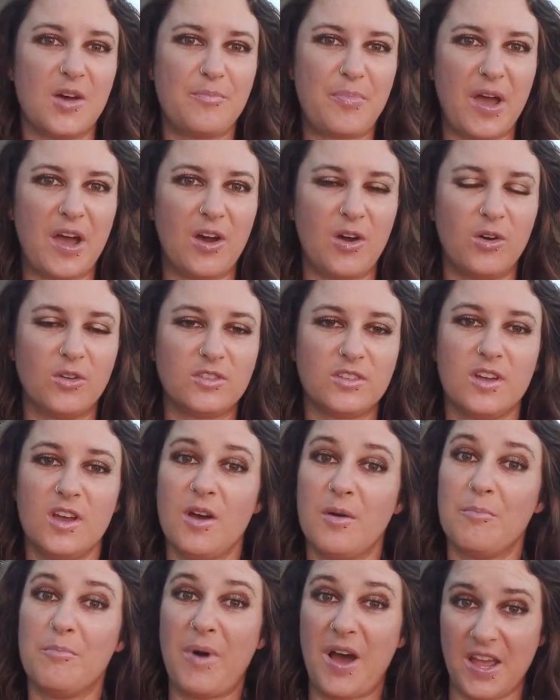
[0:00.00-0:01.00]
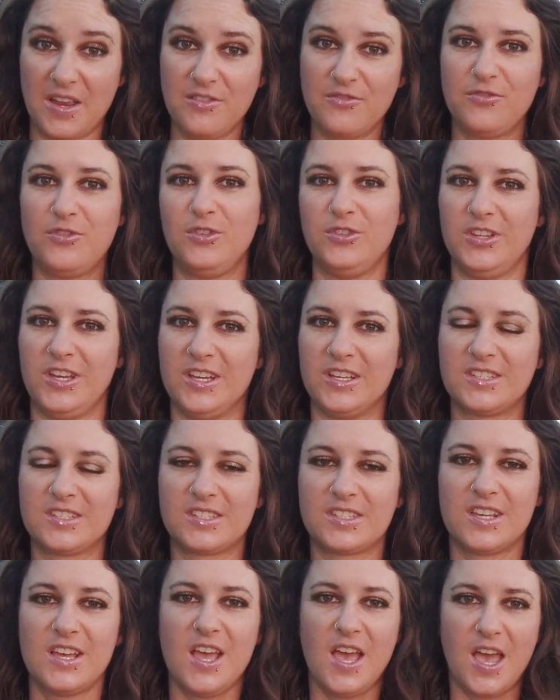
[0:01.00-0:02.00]
about
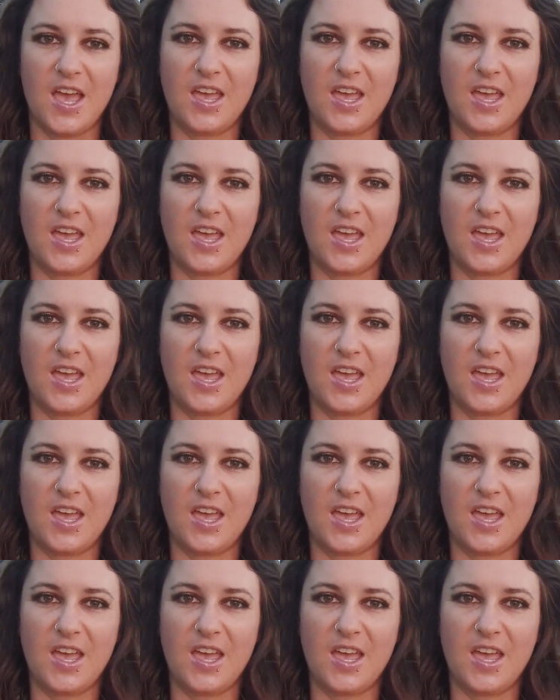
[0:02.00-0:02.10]
mindfulness.